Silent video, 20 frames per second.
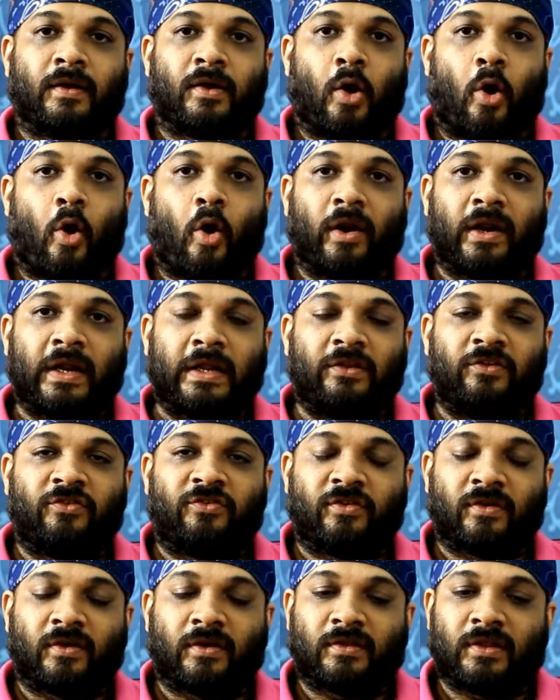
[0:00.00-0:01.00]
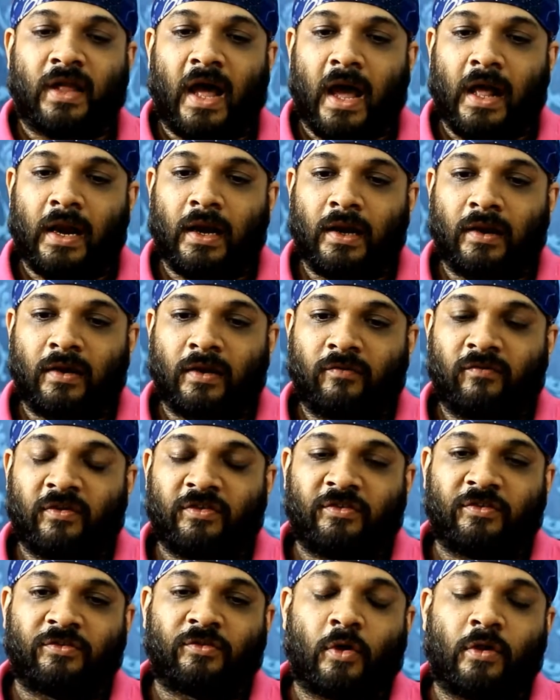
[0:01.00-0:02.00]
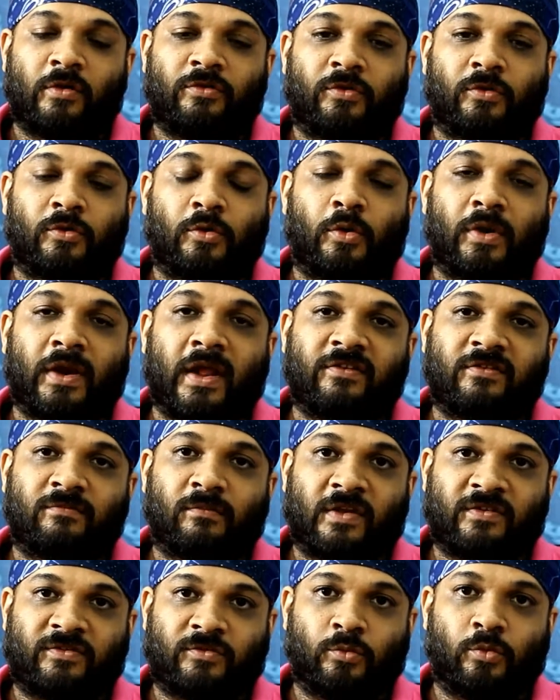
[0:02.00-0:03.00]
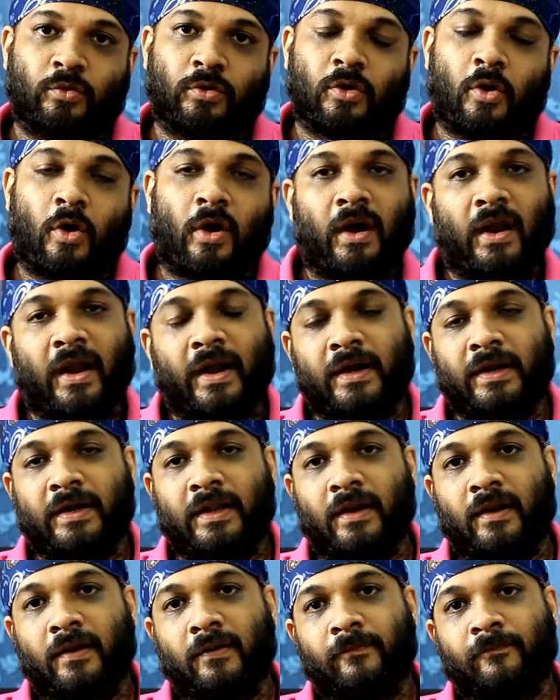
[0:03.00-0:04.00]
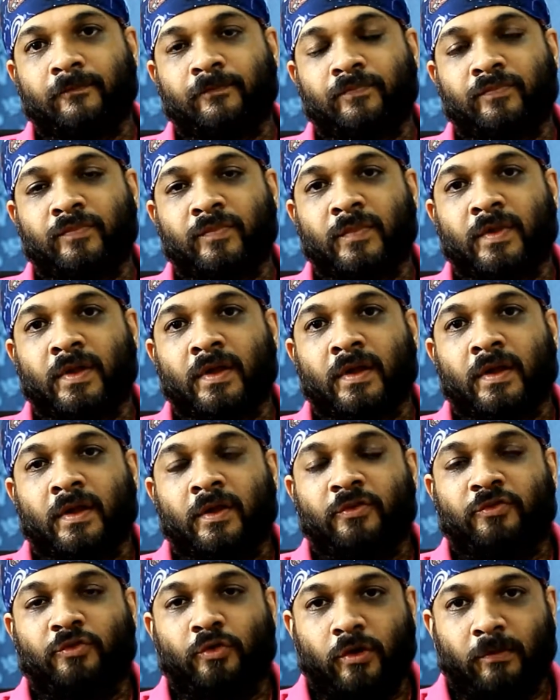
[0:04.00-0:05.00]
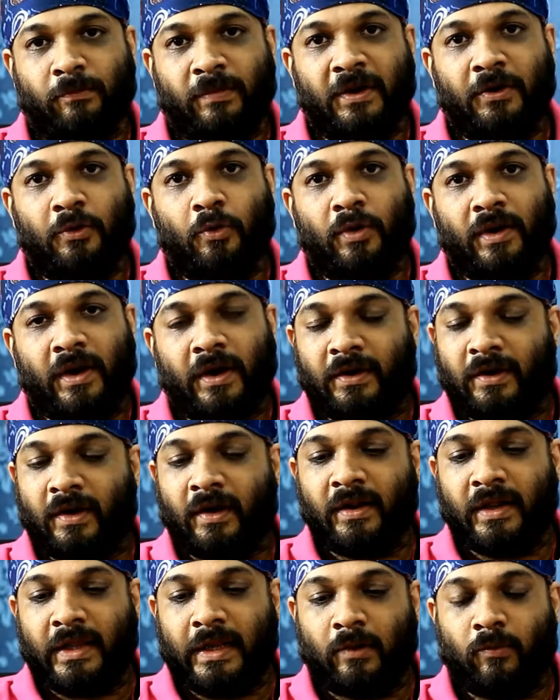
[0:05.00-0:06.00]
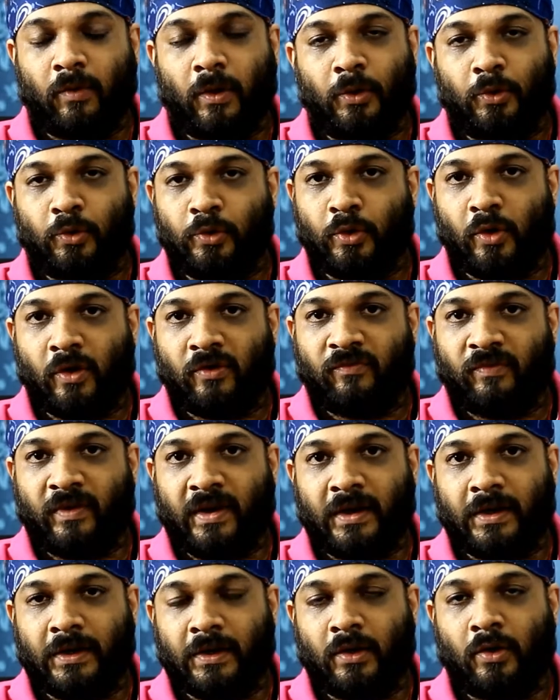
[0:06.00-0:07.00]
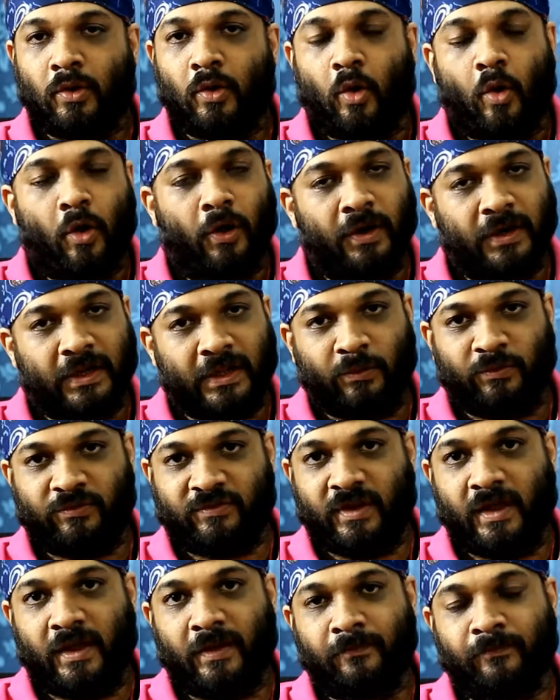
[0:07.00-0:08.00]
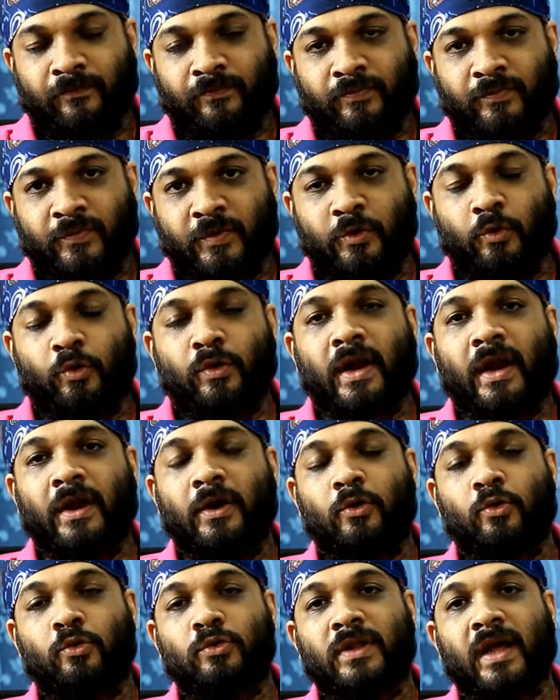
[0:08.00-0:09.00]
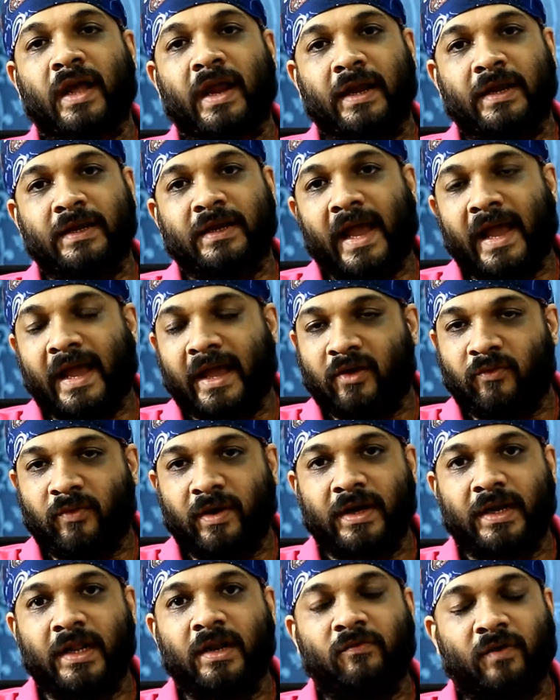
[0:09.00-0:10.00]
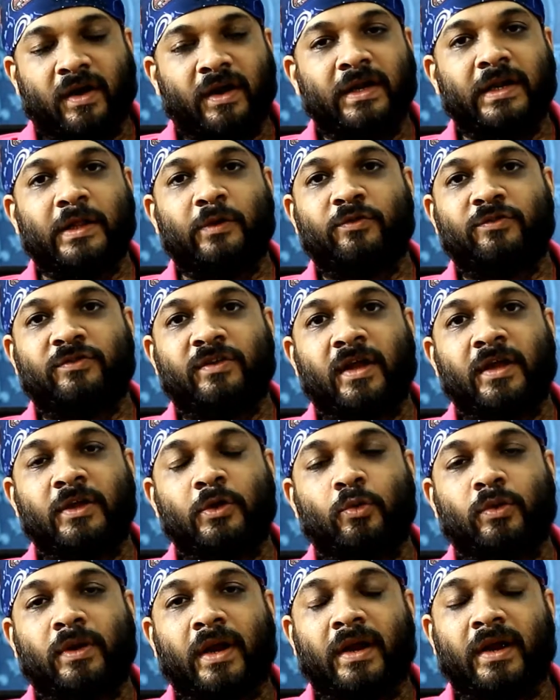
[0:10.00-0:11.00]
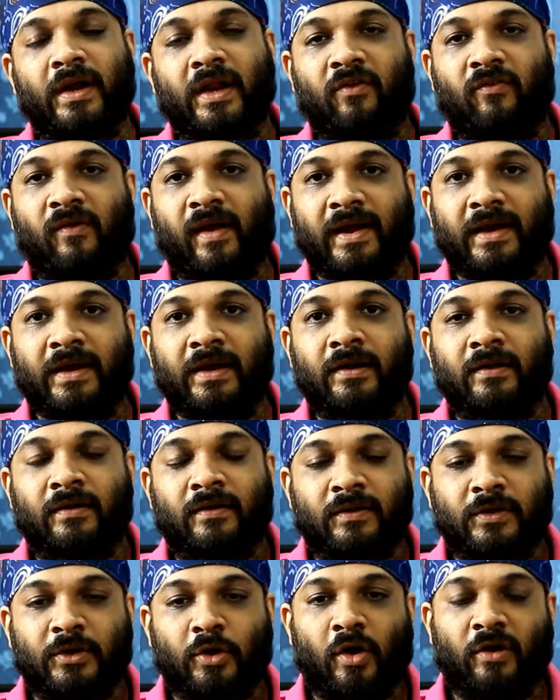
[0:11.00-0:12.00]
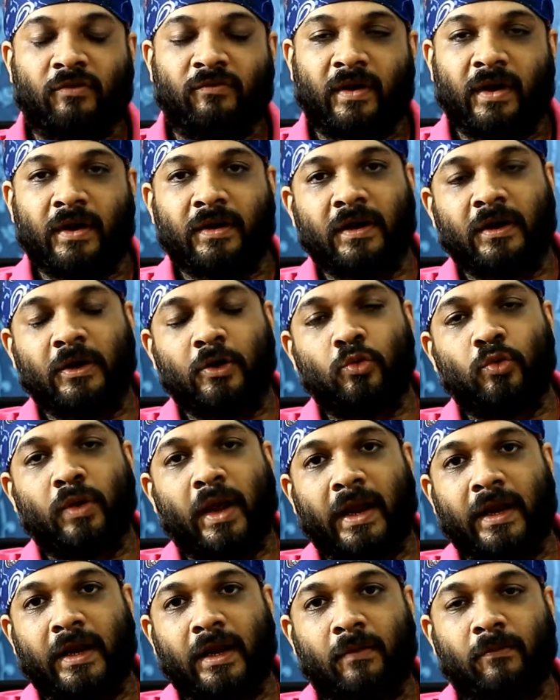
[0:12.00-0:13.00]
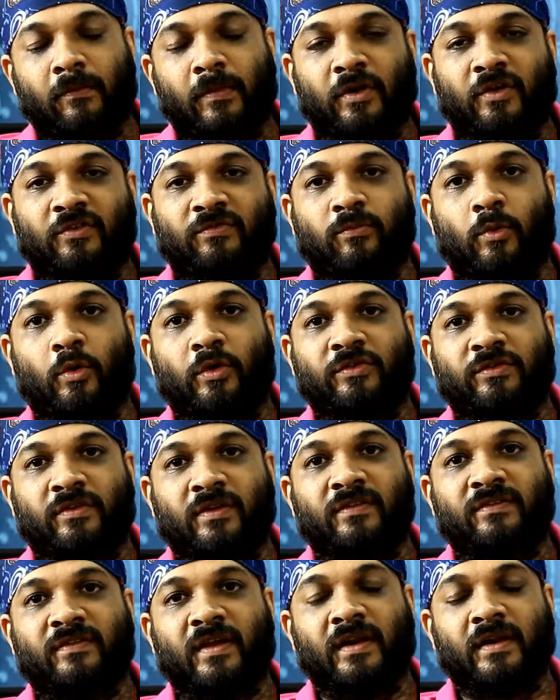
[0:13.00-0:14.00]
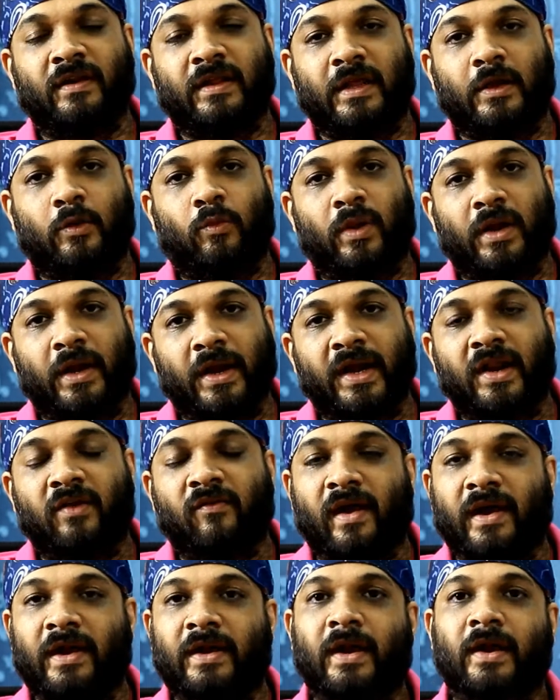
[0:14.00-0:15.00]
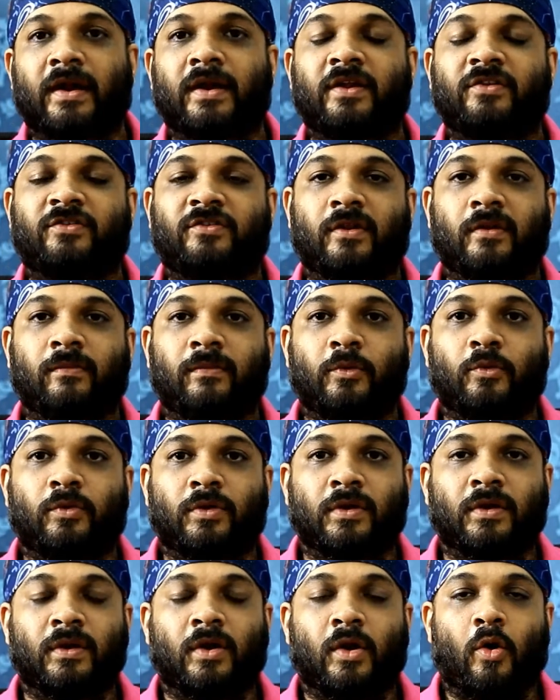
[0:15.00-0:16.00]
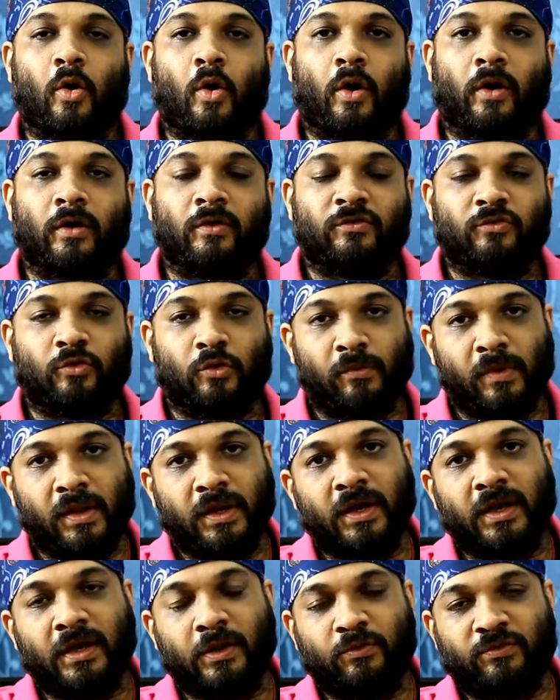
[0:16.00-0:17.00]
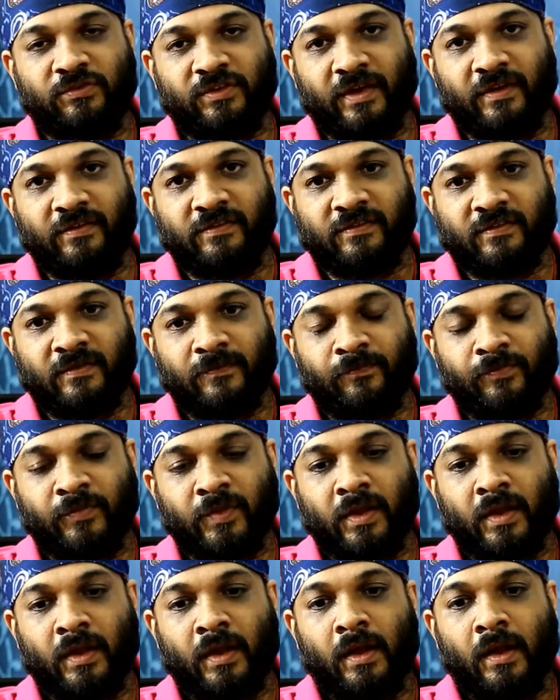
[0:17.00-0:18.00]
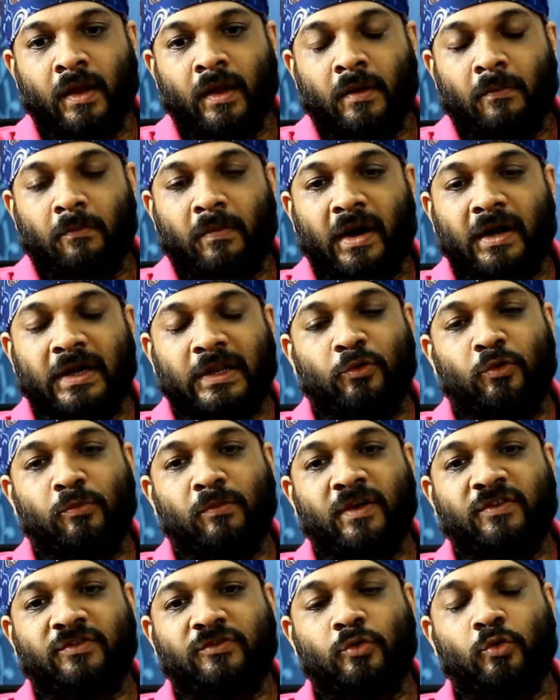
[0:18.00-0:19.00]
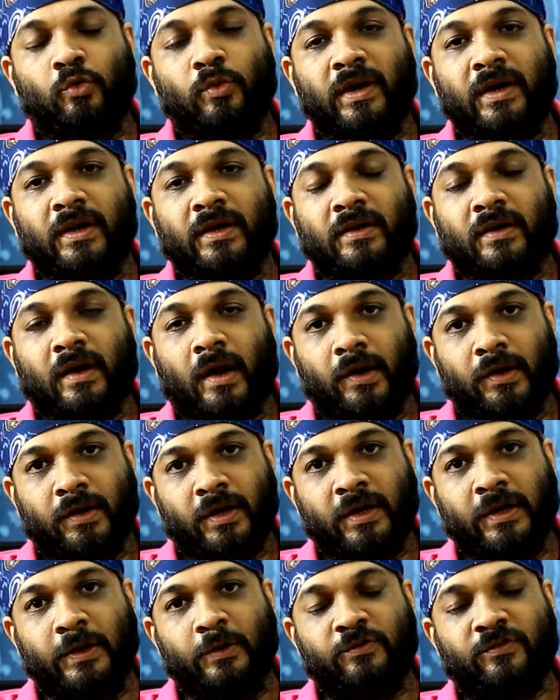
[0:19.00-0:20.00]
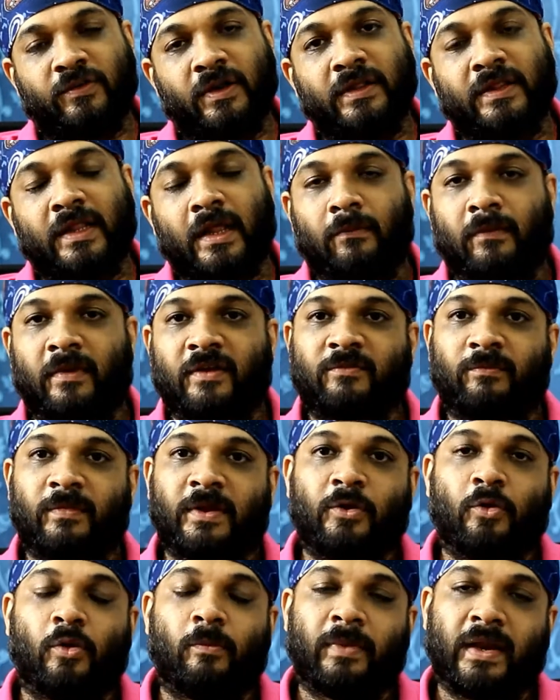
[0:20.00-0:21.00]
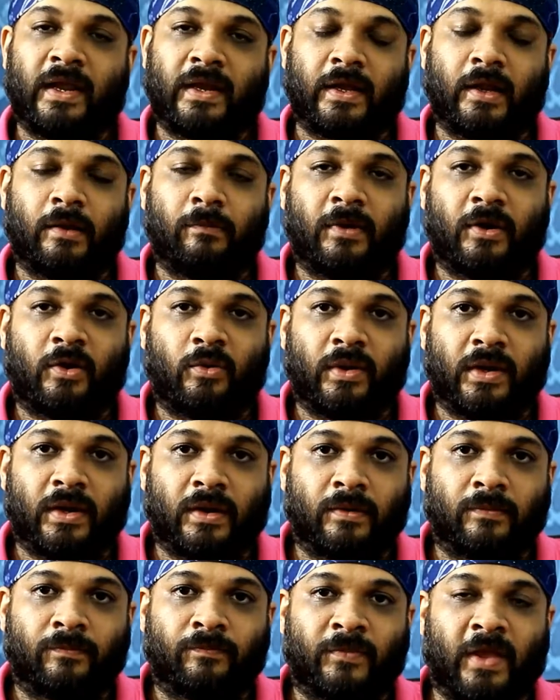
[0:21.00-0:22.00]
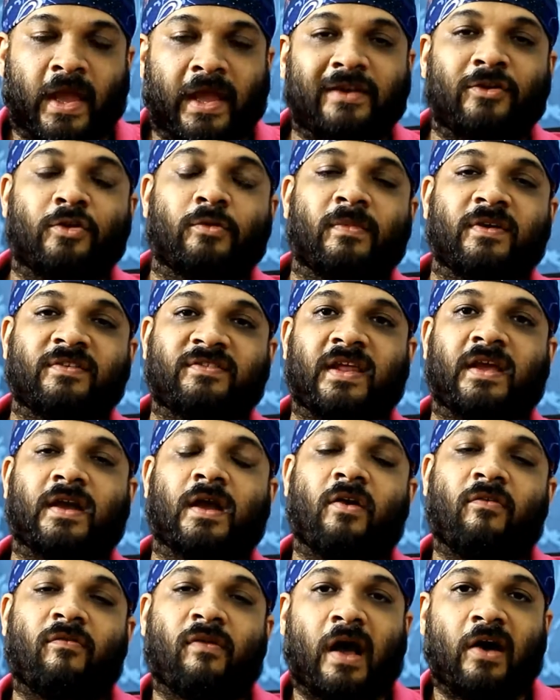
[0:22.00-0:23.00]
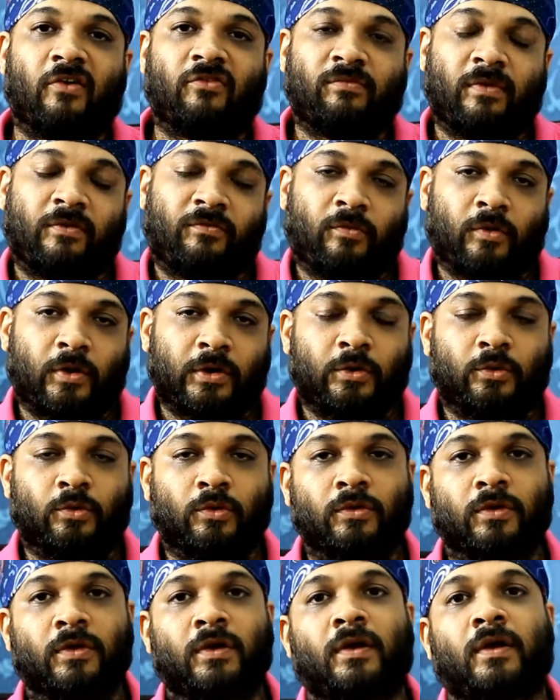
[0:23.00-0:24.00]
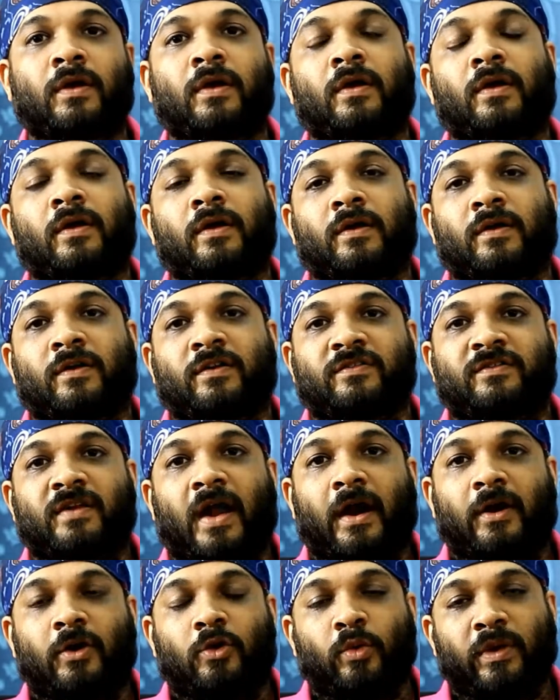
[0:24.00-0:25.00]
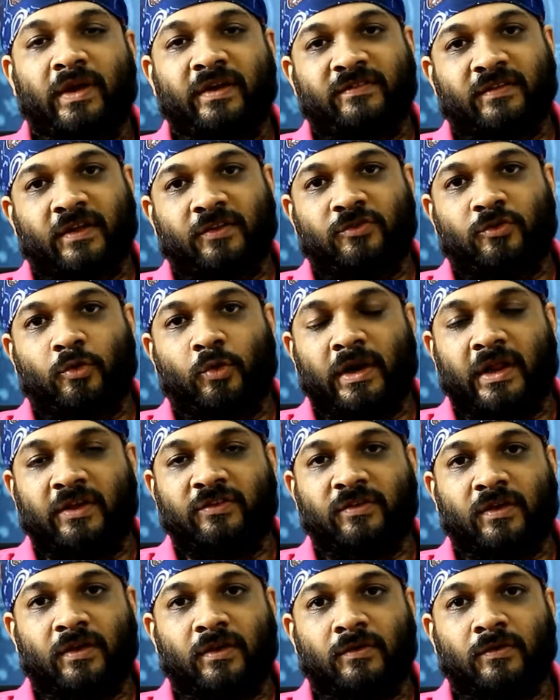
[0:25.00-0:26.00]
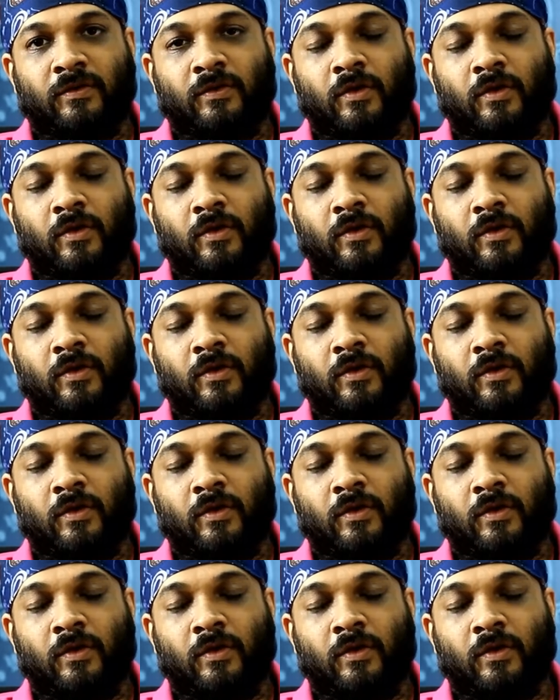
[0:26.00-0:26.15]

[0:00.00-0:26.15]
Orange dal, which is also known as masoor or lentil, should be donated equal to your weight on Tuesday. You can do the entire weight in one Tuesday. You can divide your weight into n number of portions and equally divide and distribute on so many Tuesdays. But you must do it continuously. There must be no break in between. And you must take a vow before you start doing such donation.